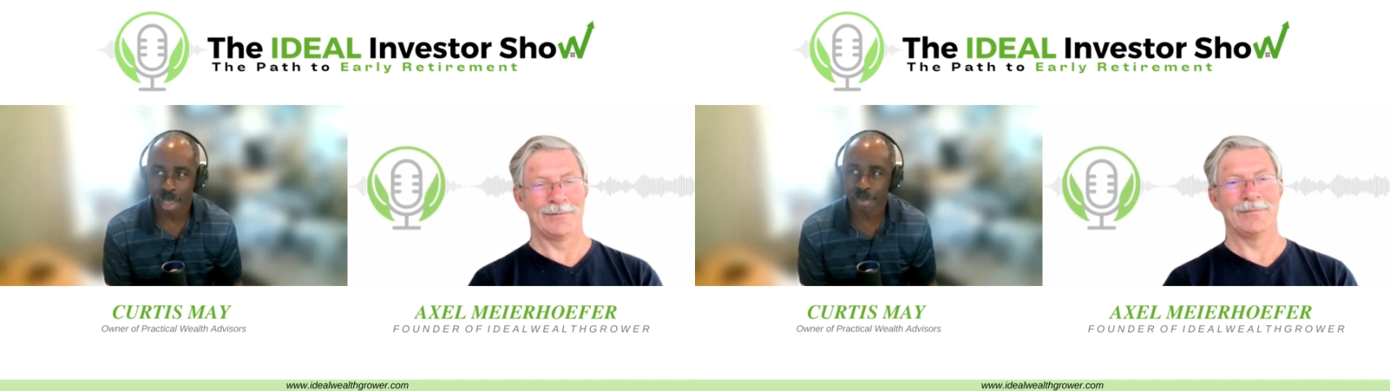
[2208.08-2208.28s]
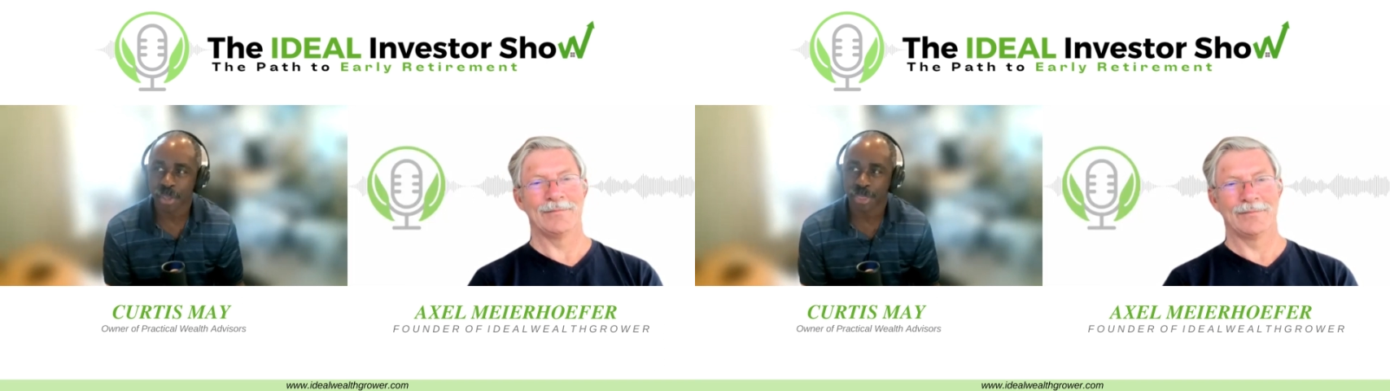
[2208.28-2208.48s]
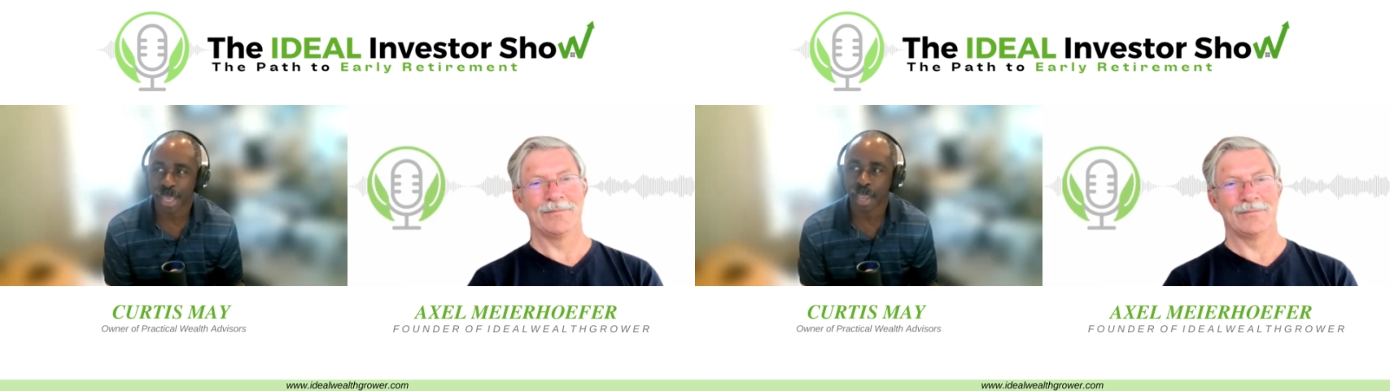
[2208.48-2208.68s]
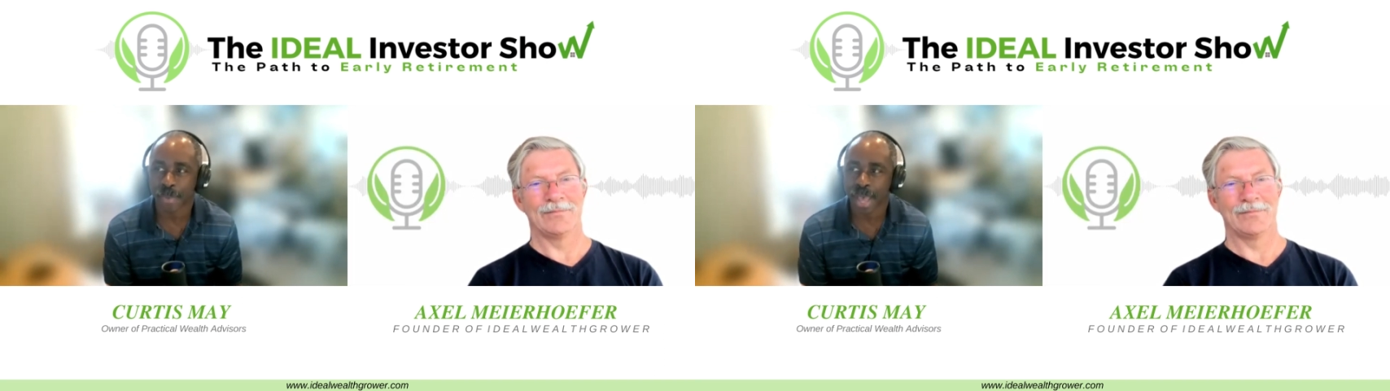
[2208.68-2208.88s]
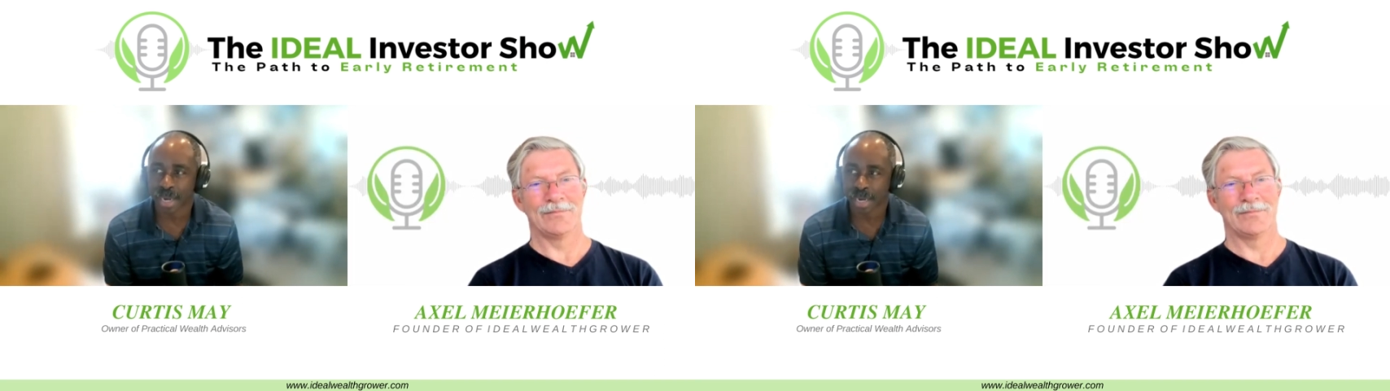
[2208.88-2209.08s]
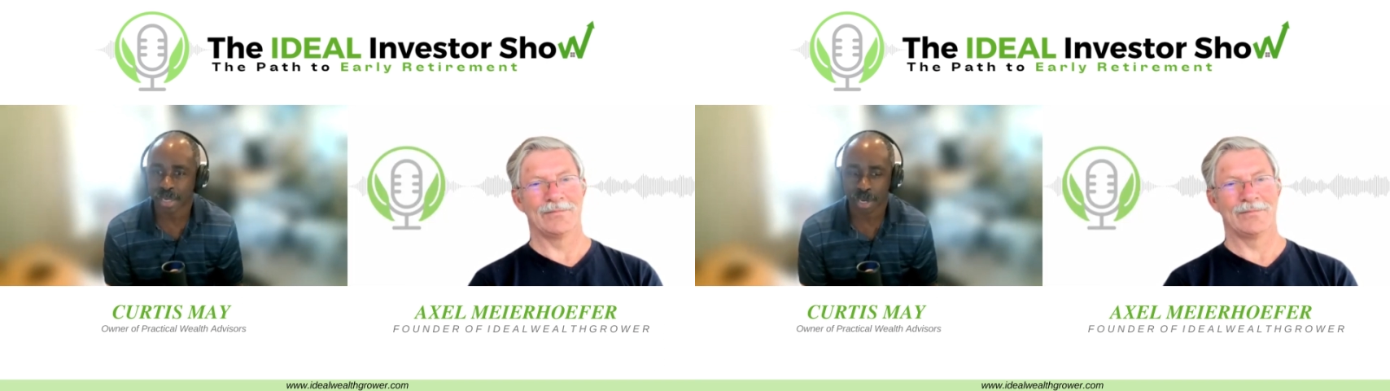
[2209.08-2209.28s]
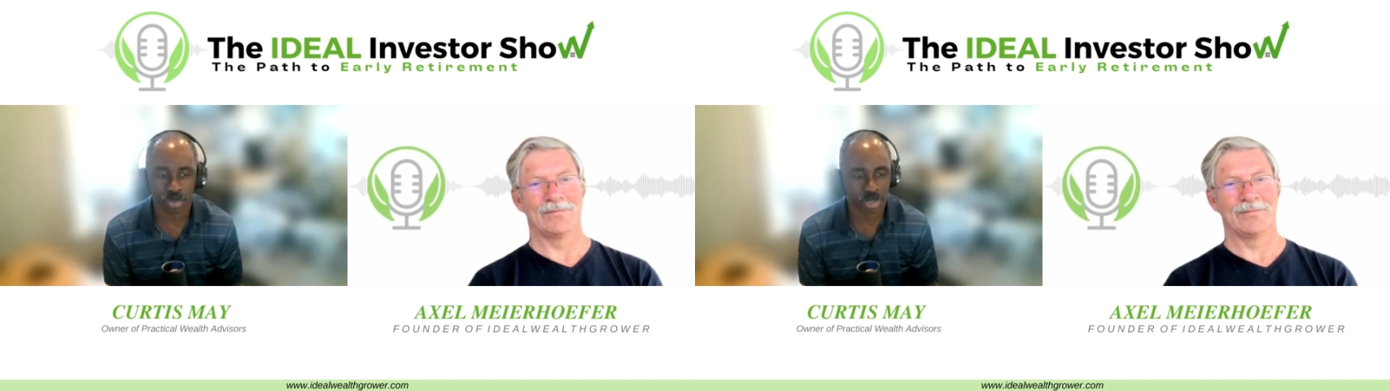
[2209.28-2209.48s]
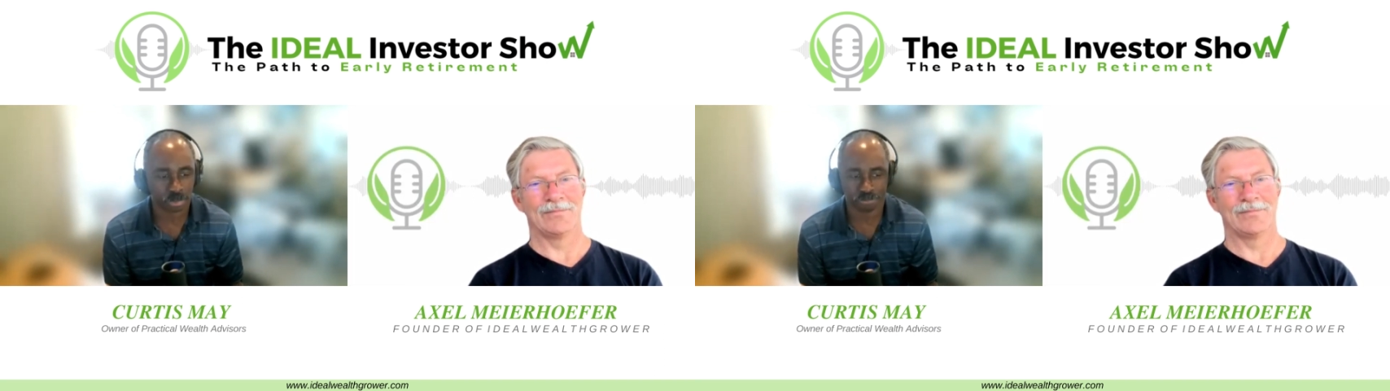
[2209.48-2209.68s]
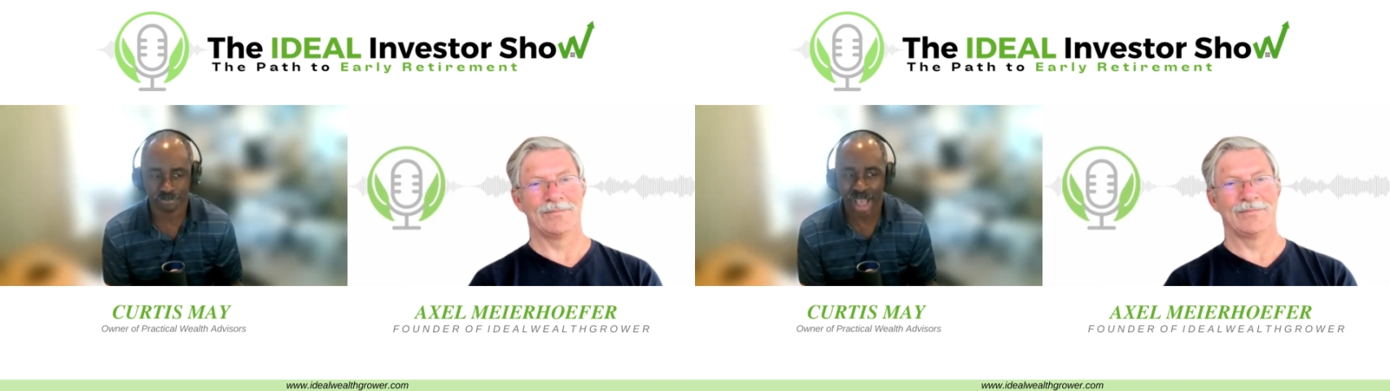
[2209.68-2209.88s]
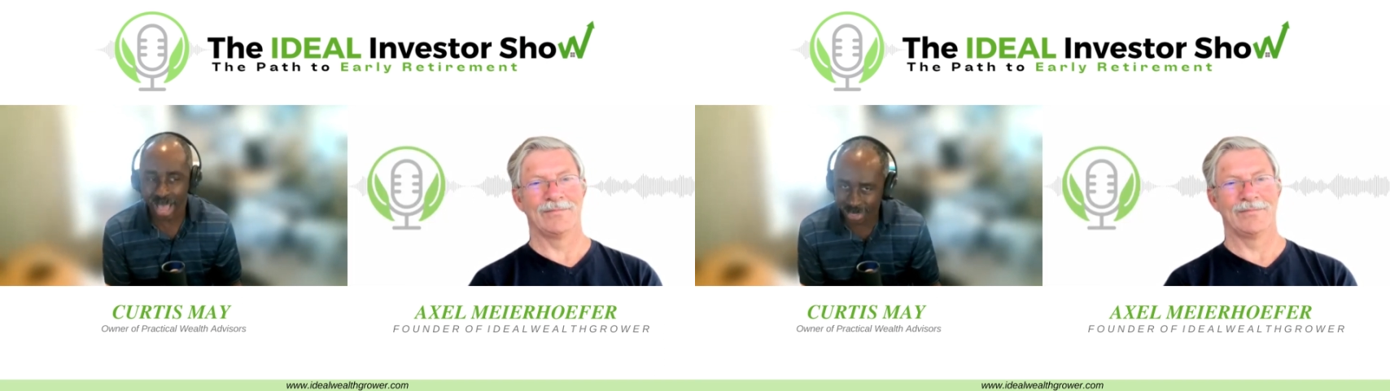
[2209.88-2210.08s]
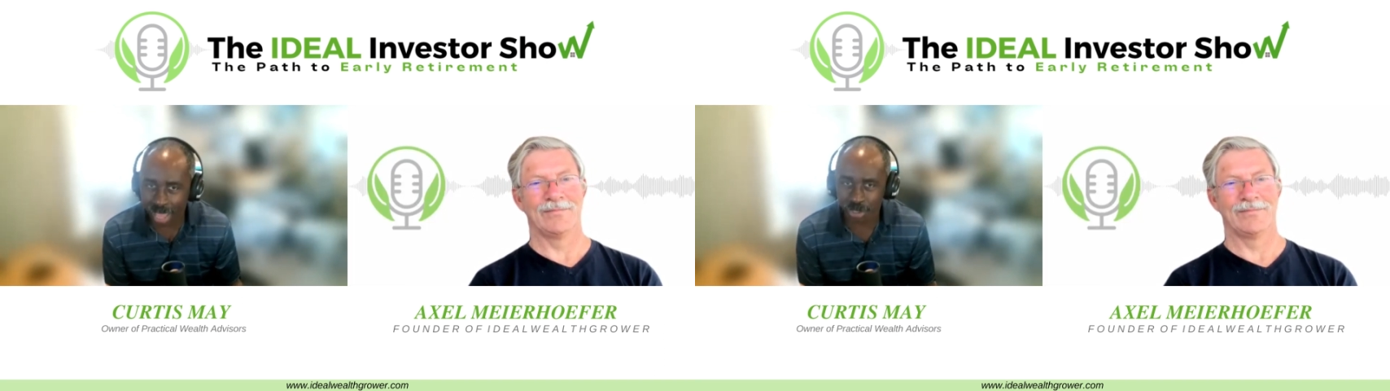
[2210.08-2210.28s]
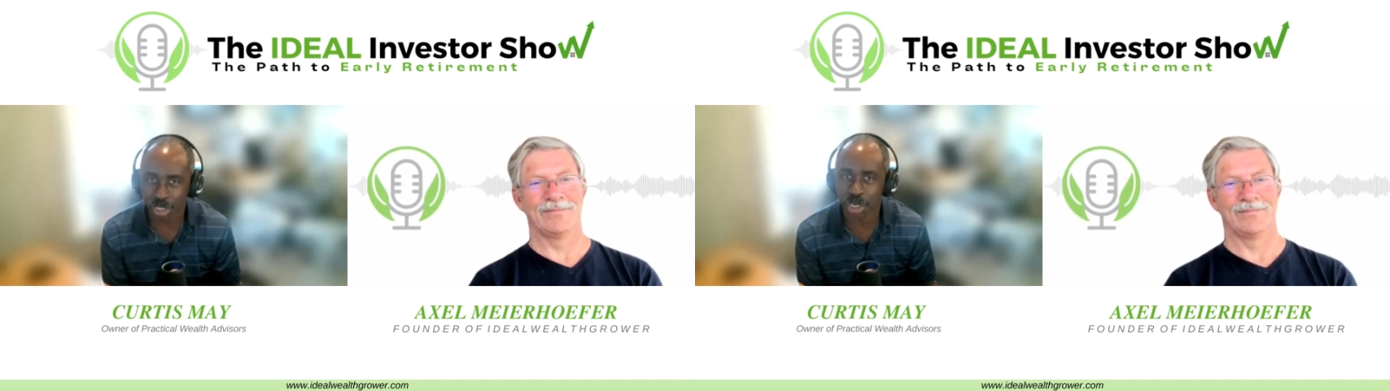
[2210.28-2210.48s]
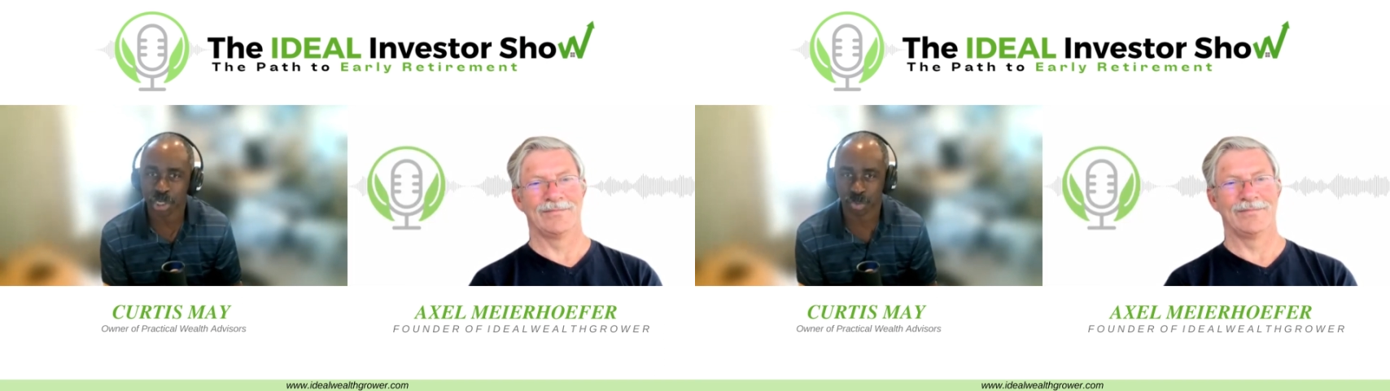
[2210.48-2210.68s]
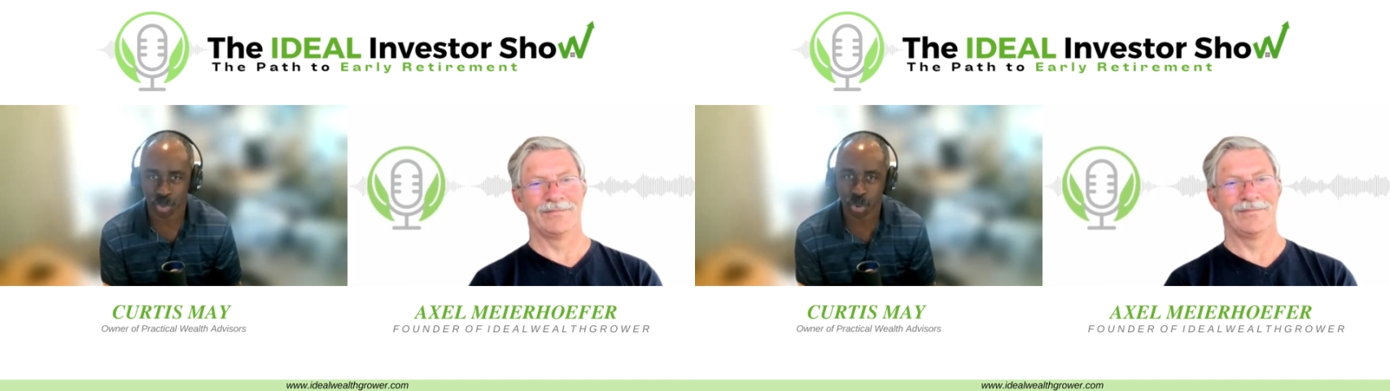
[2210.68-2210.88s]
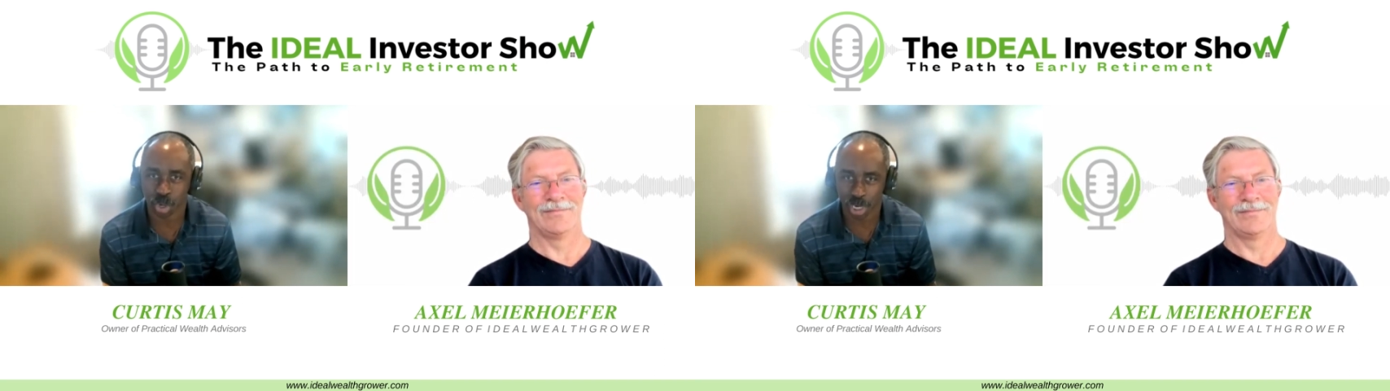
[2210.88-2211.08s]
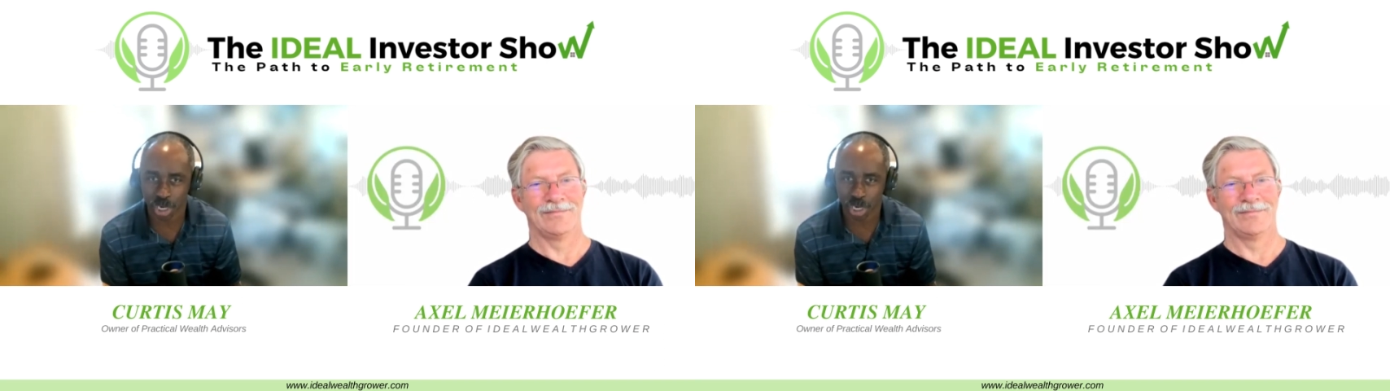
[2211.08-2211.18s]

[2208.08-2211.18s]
Speaker 1: I mean, you think about it. There was 5,000 years of recorded